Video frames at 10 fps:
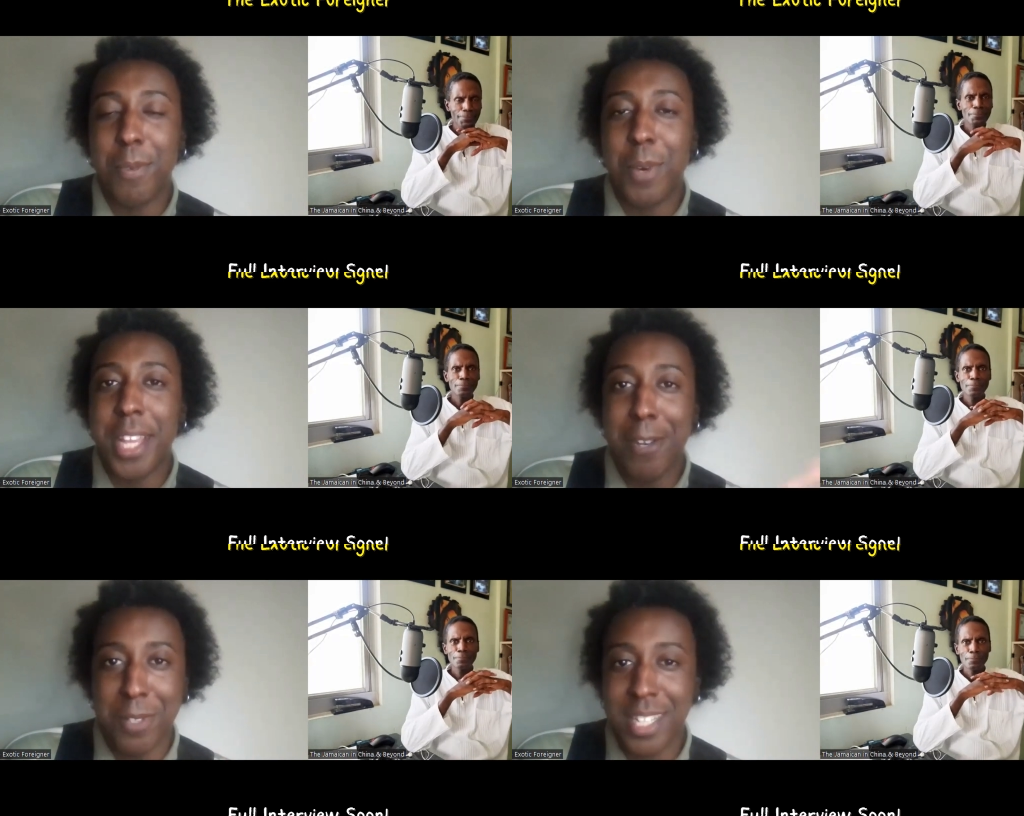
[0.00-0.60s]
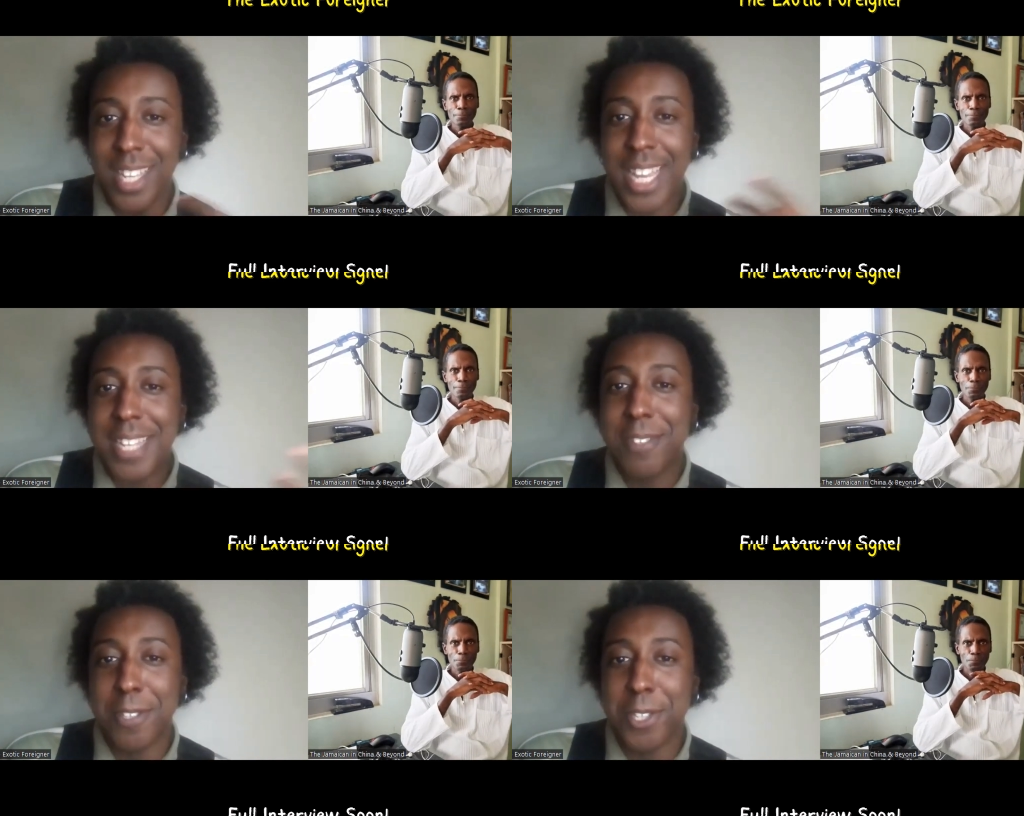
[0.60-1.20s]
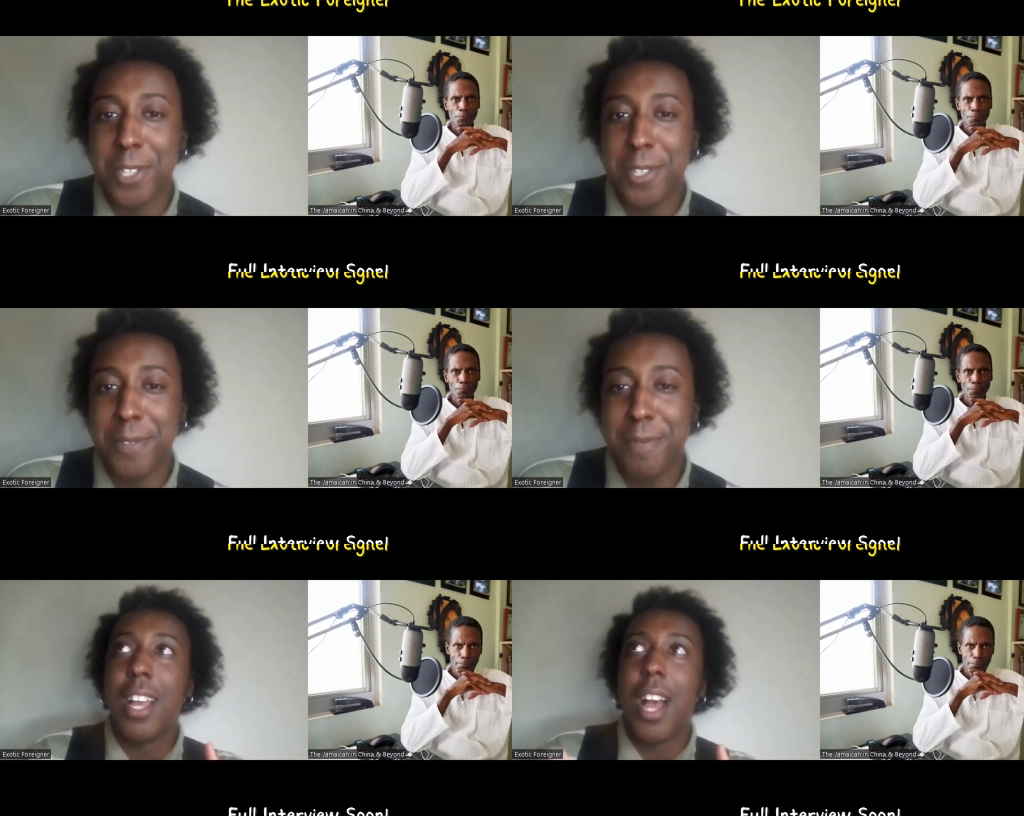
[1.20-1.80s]
Speaker 1: without English.
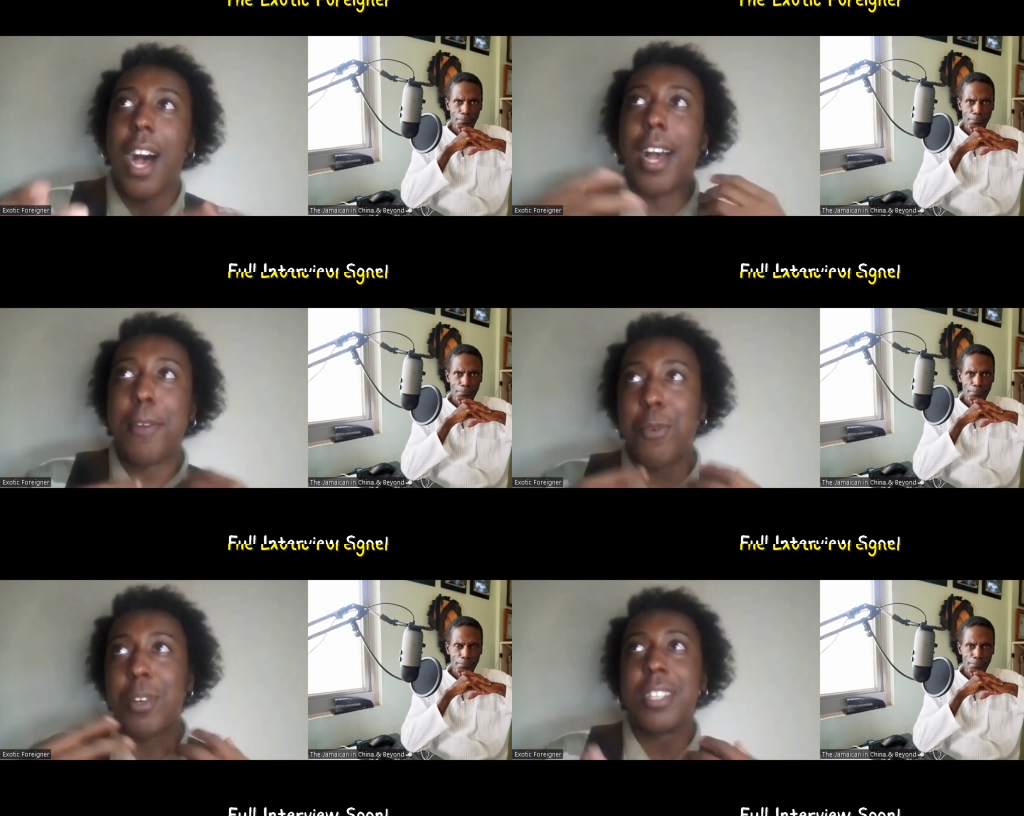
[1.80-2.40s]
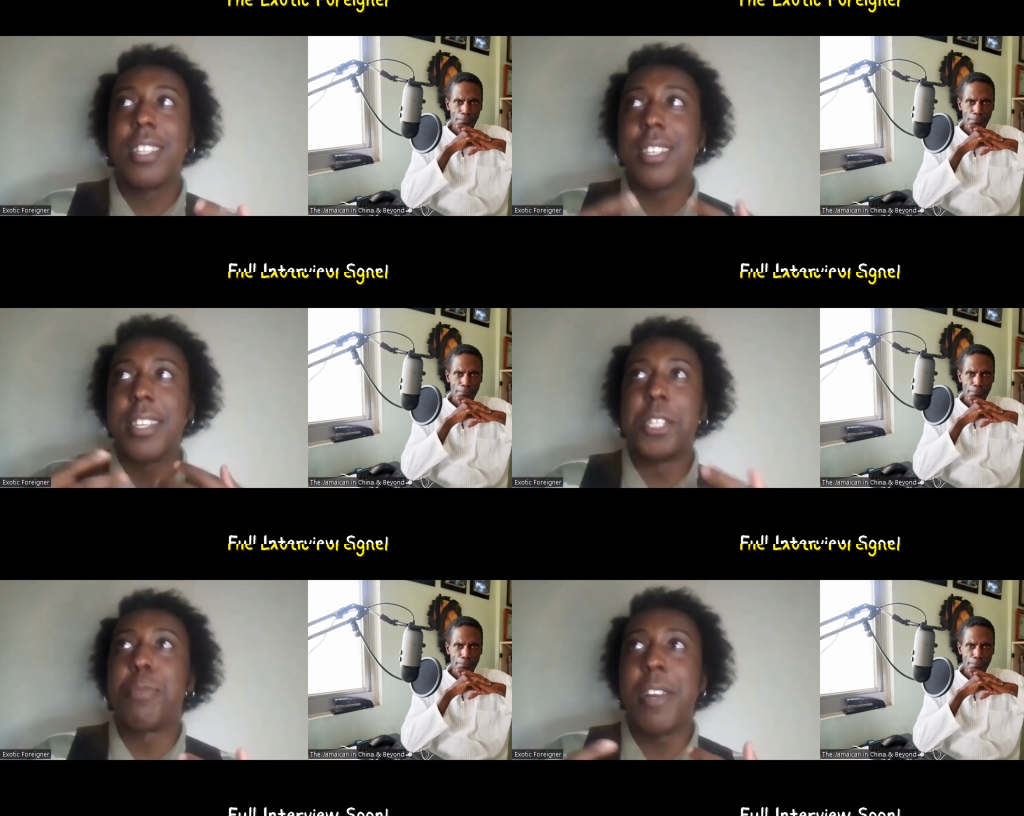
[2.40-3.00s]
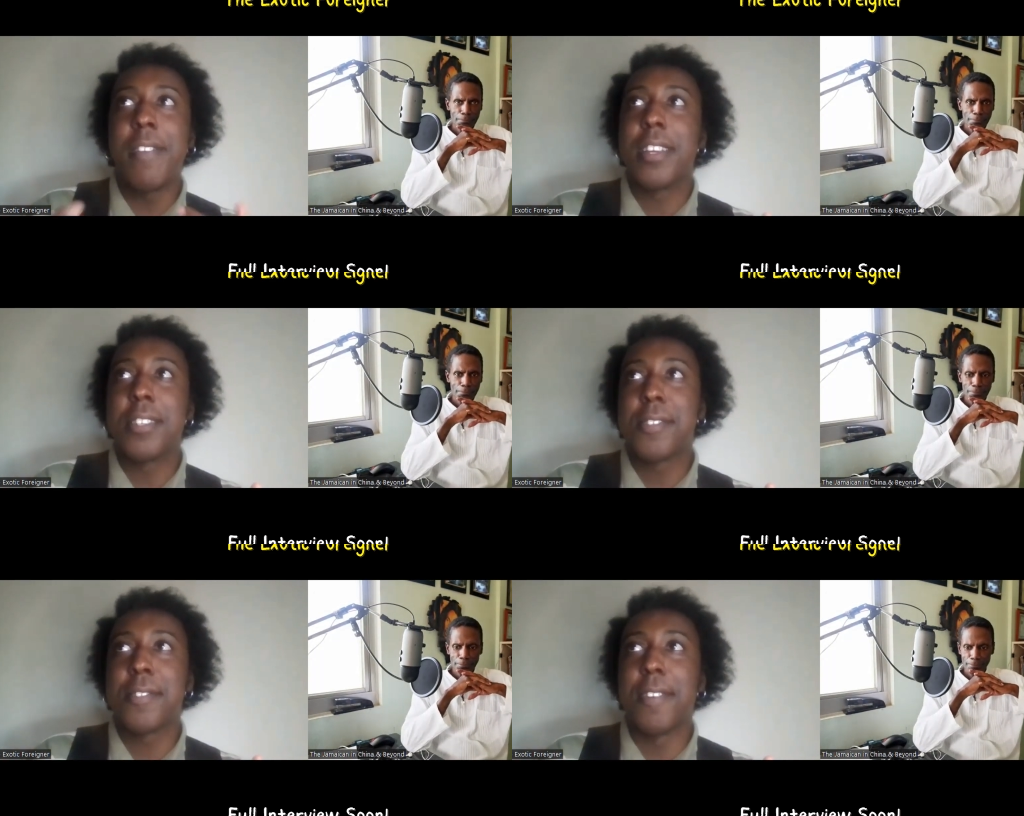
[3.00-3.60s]
I wanted the
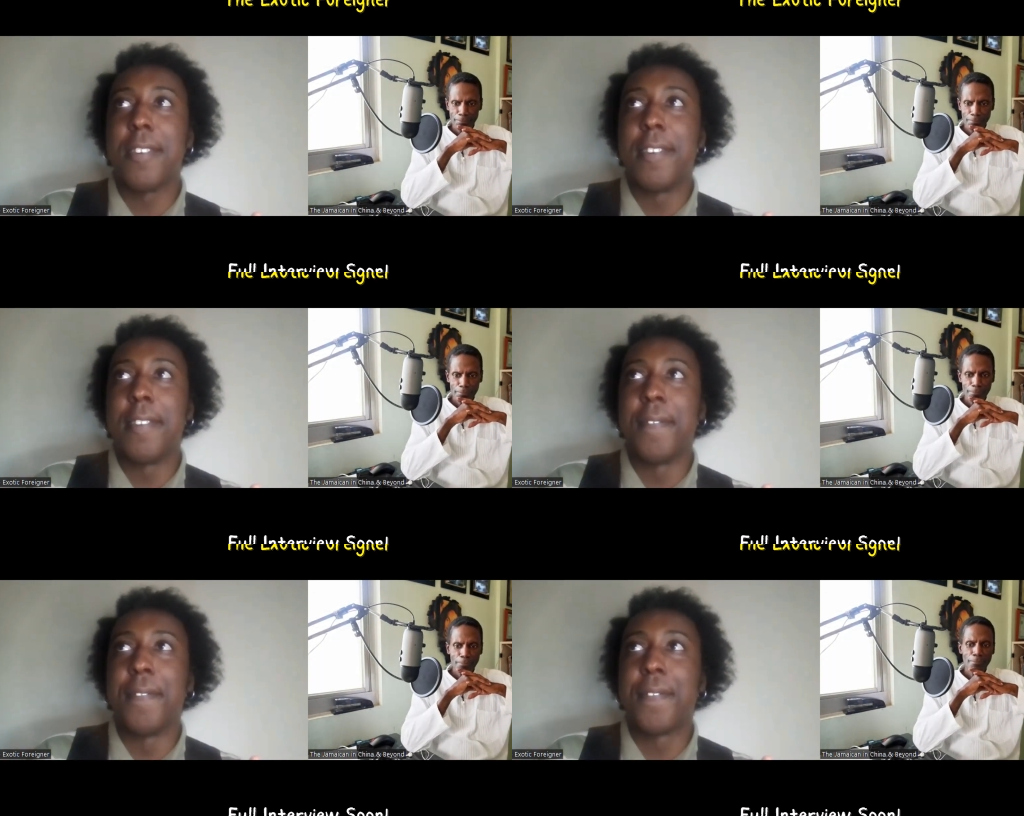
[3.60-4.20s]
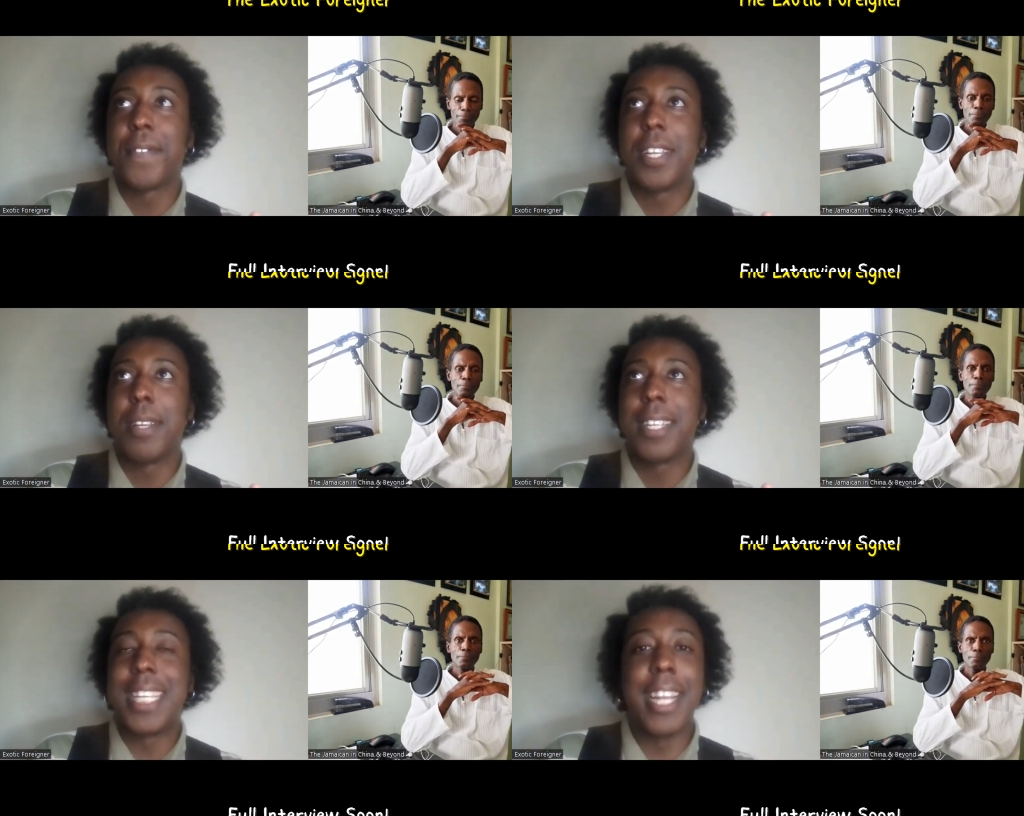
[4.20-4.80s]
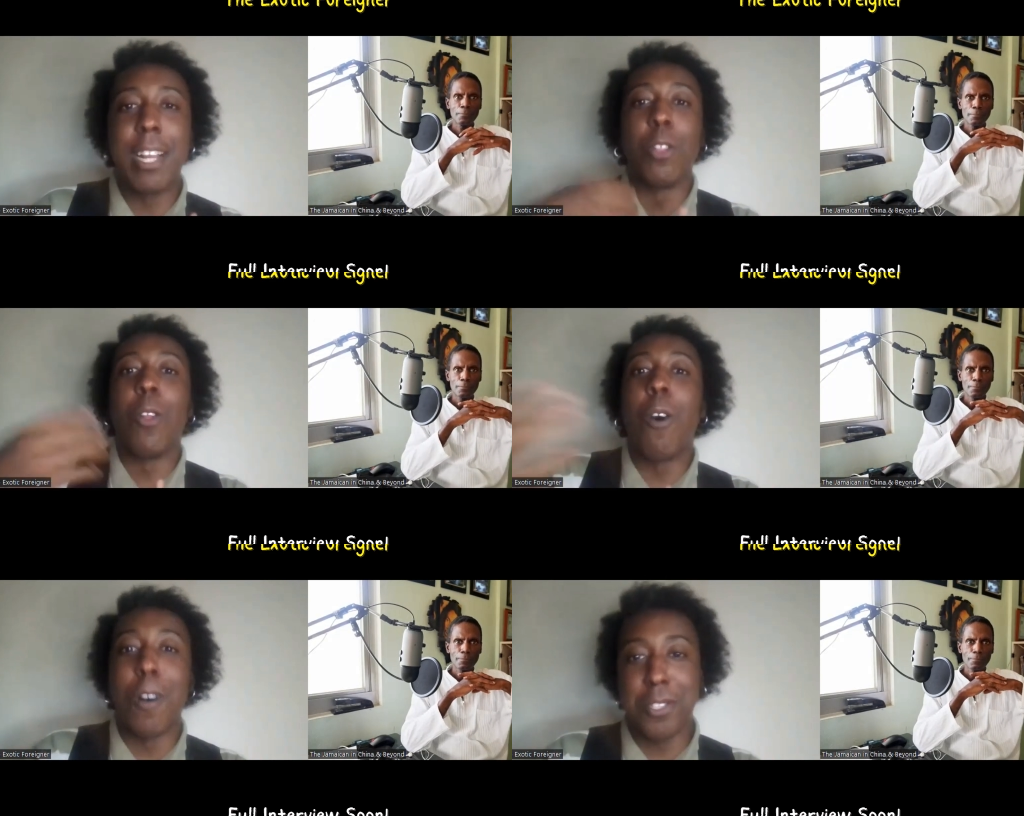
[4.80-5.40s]
experience of getting
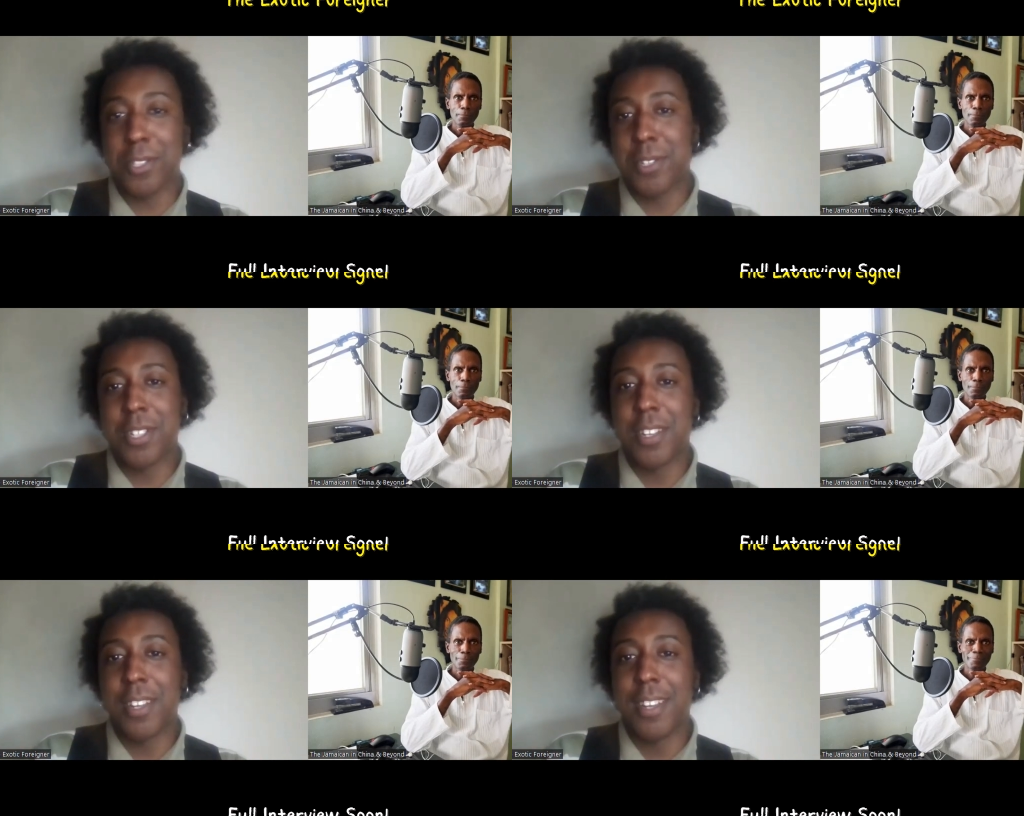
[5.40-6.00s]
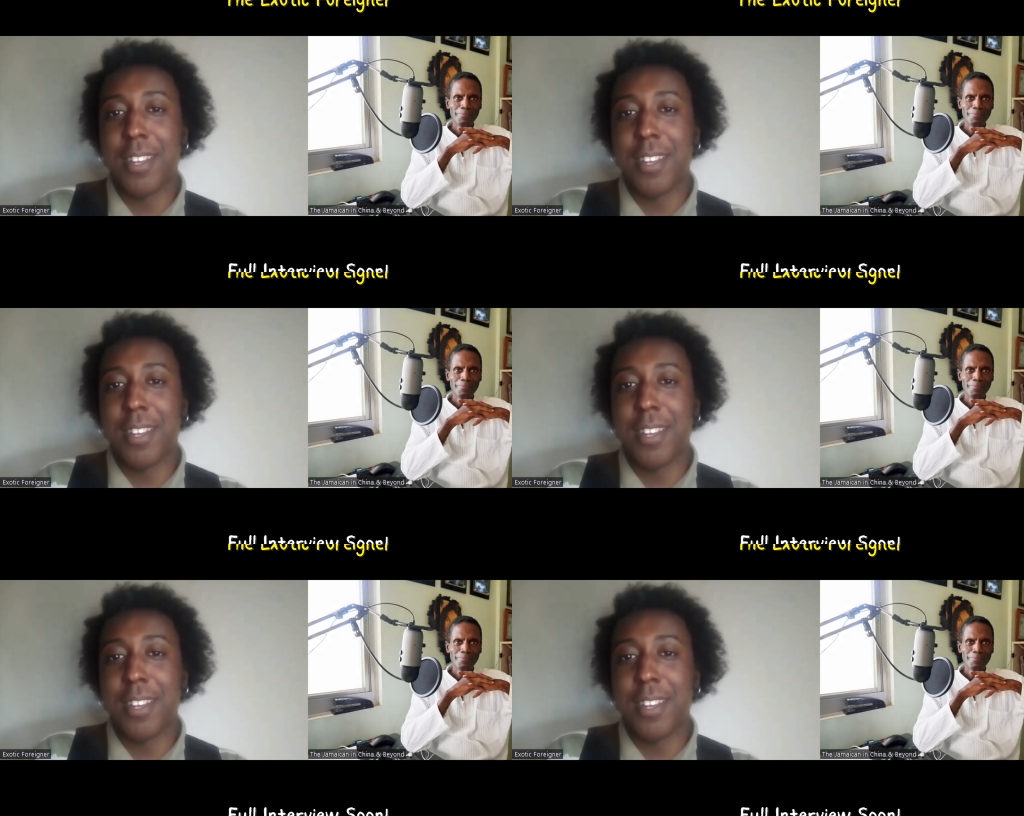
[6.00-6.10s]
lost